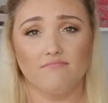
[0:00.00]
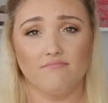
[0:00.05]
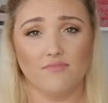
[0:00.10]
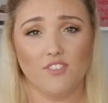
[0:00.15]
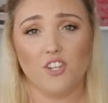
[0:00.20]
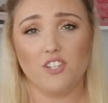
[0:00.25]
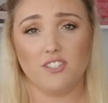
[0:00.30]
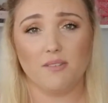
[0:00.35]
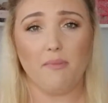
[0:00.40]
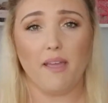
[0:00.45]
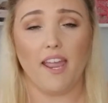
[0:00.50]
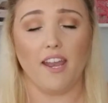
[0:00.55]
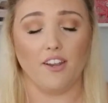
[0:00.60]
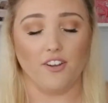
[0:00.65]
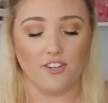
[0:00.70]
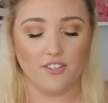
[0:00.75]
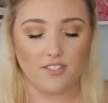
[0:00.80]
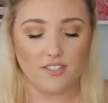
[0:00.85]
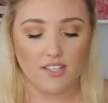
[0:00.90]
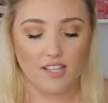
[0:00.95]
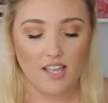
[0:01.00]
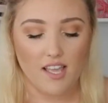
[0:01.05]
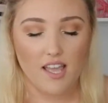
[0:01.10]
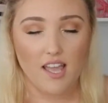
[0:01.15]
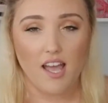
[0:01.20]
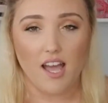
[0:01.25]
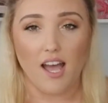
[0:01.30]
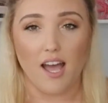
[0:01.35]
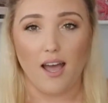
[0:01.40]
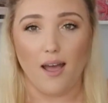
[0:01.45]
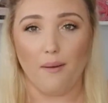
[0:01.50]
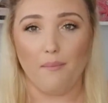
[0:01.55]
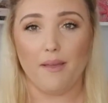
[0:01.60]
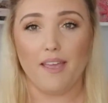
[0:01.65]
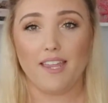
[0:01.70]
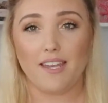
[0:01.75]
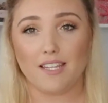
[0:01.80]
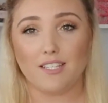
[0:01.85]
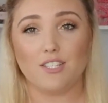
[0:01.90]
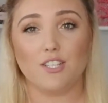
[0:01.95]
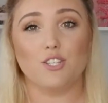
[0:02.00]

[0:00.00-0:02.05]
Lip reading: There's some haters. It is